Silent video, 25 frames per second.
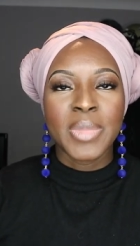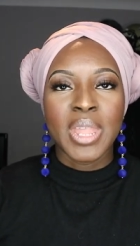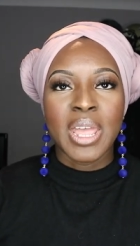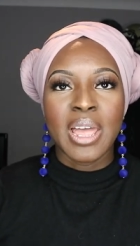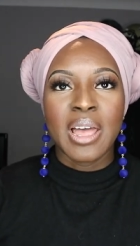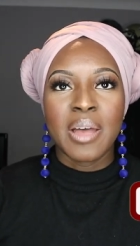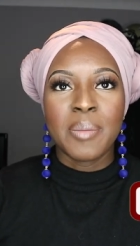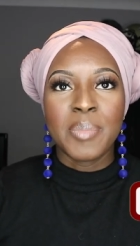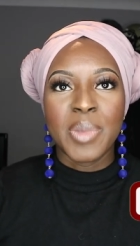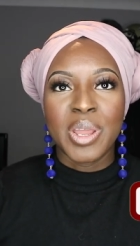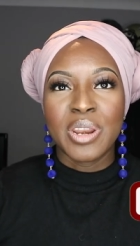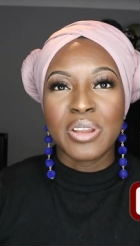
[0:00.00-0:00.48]

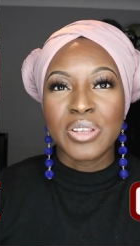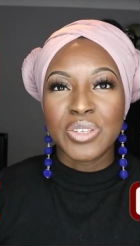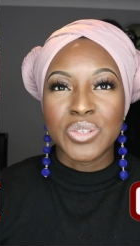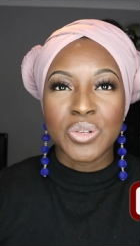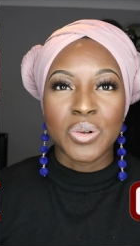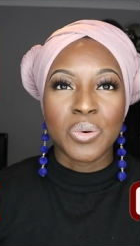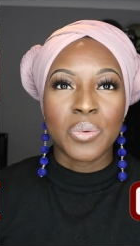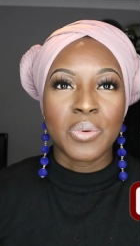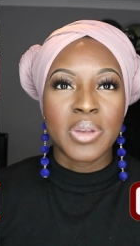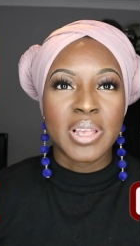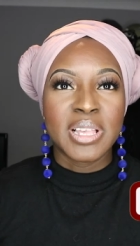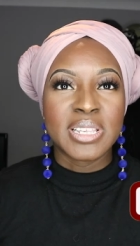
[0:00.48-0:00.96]
And as
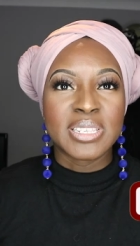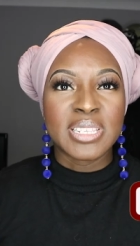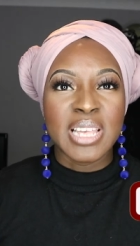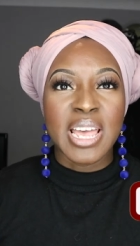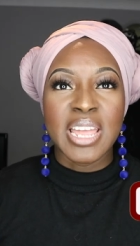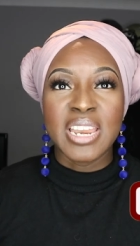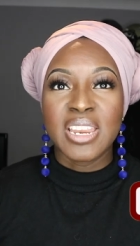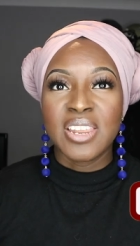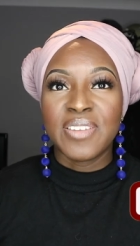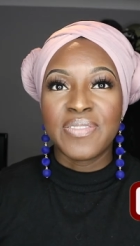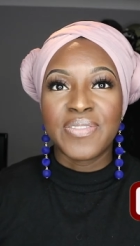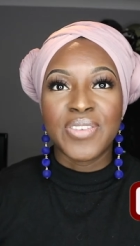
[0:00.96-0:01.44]
always,
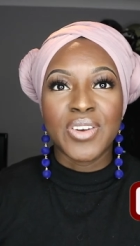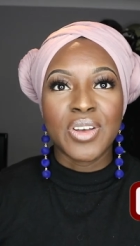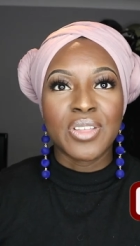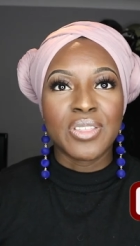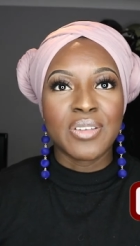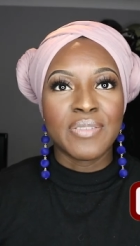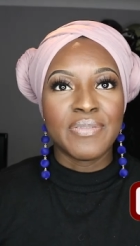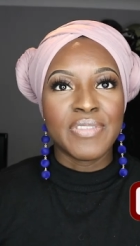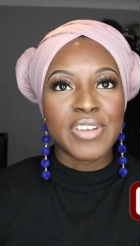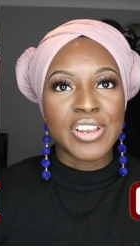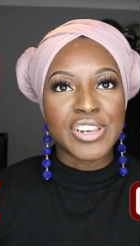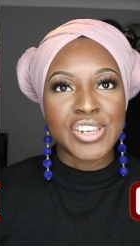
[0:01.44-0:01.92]
any
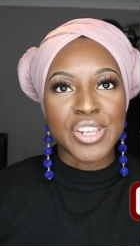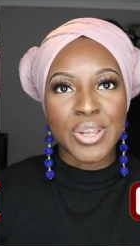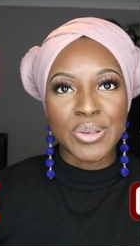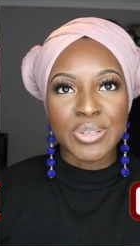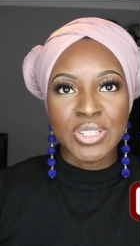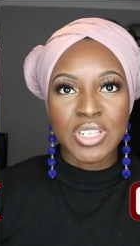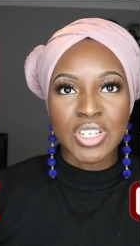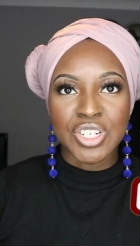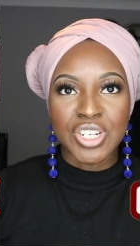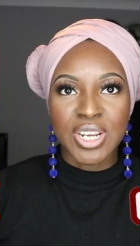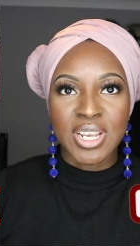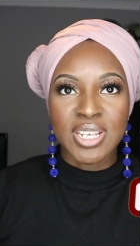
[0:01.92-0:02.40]
further video
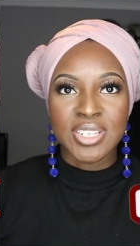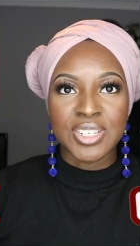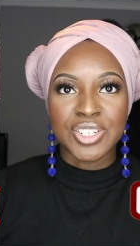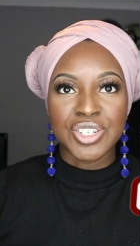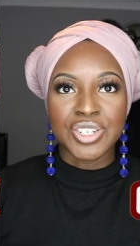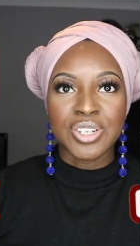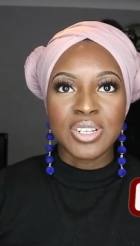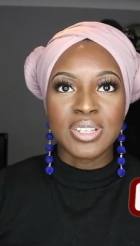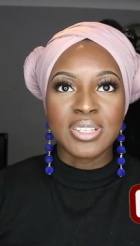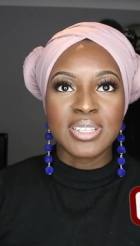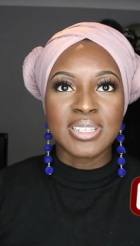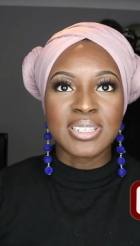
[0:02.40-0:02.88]

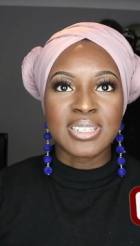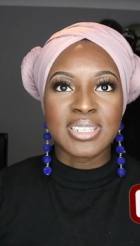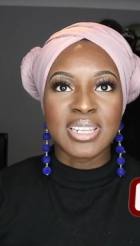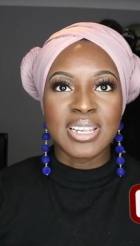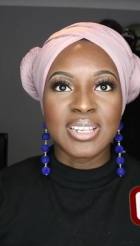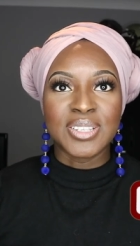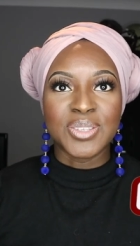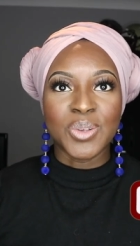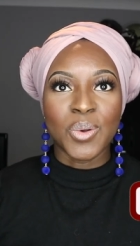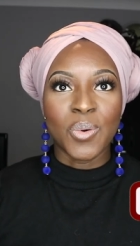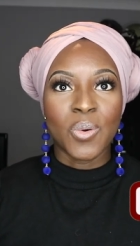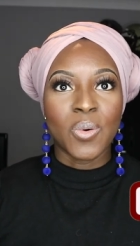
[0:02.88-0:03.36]
suggestions
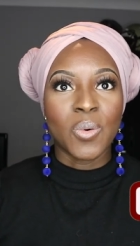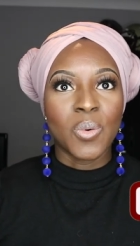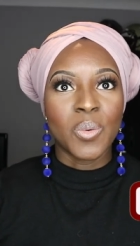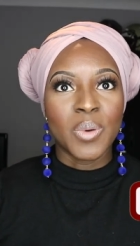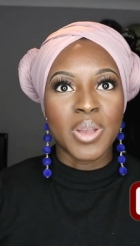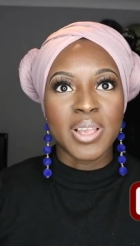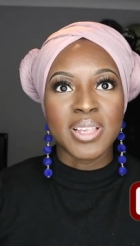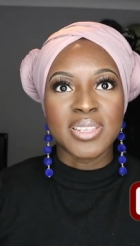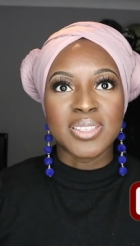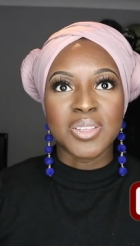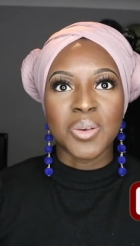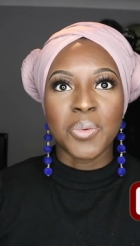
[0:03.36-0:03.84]
is
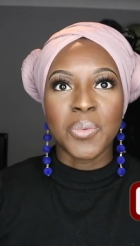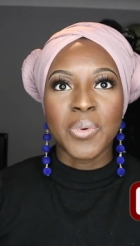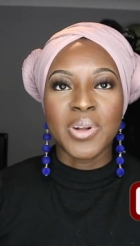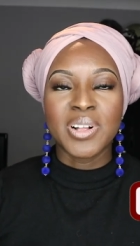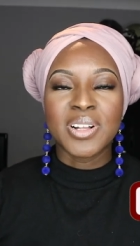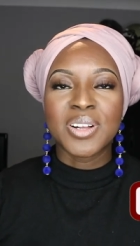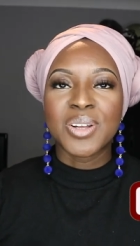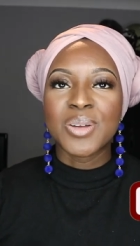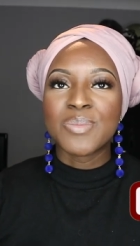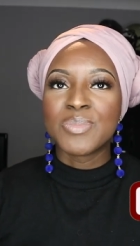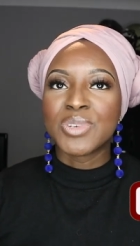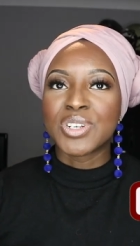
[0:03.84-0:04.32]
always
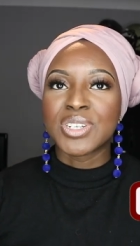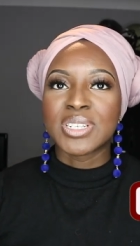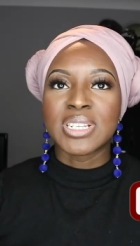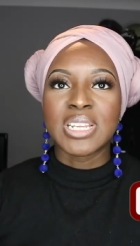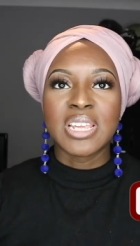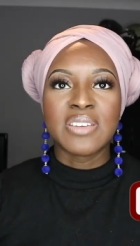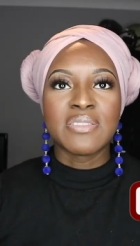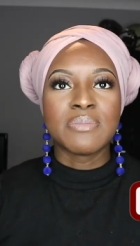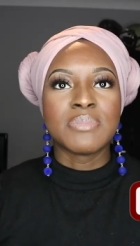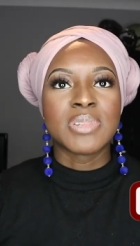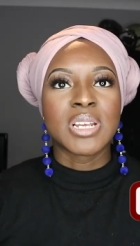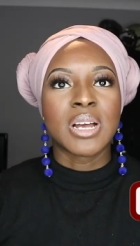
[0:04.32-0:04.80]
welcome. Just
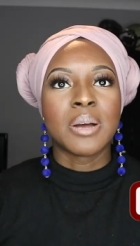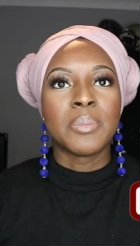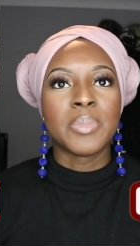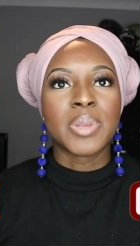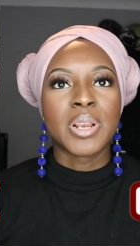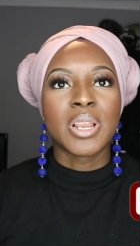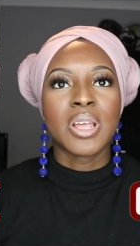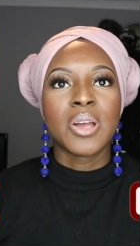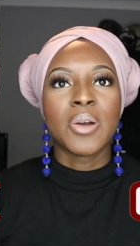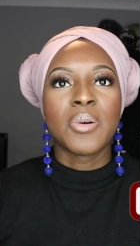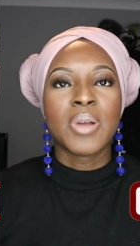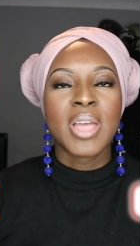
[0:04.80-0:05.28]
leave them down
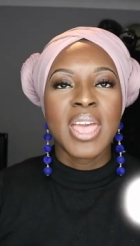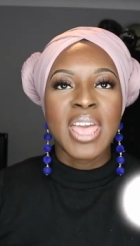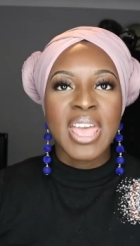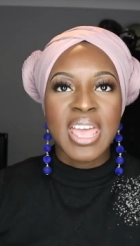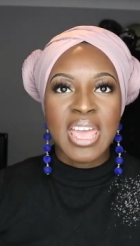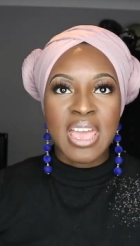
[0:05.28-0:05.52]
below.